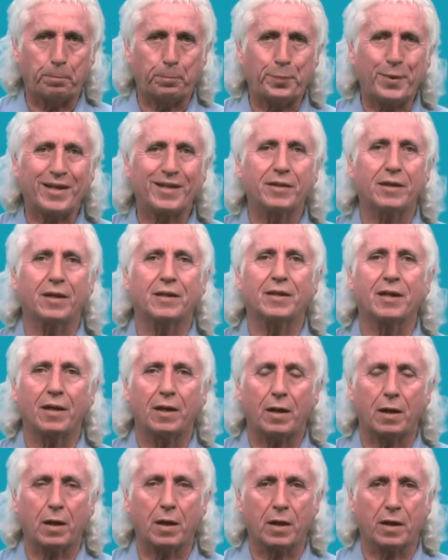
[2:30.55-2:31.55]
big
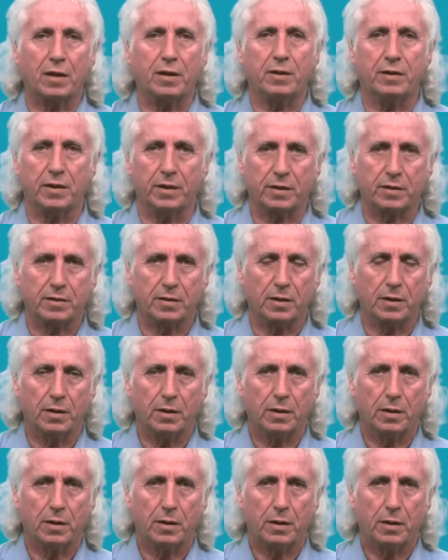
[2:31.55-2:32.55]
data architect.
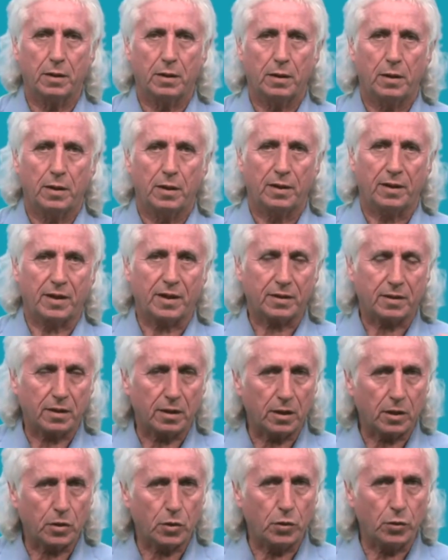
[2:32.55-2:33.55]
That
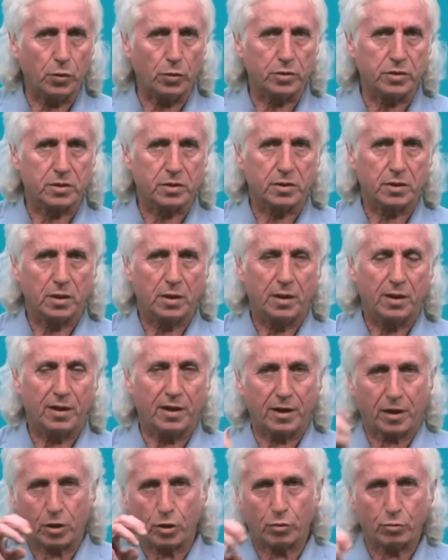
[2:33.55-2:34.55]
includes
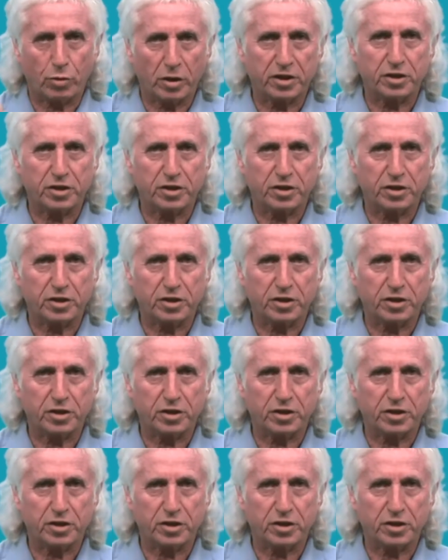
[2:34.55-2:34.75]
like uh,